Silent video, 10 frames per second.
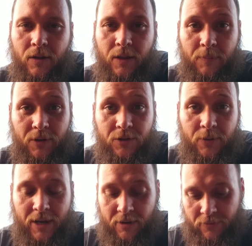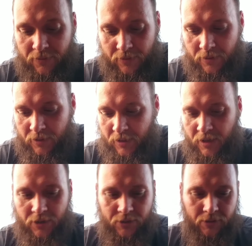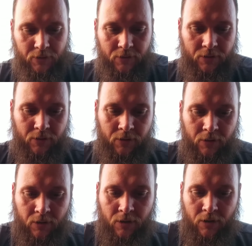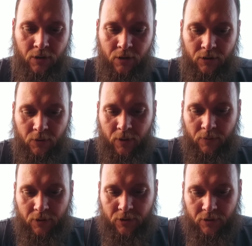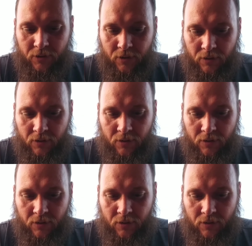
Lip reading: That means you have connection. So I want to just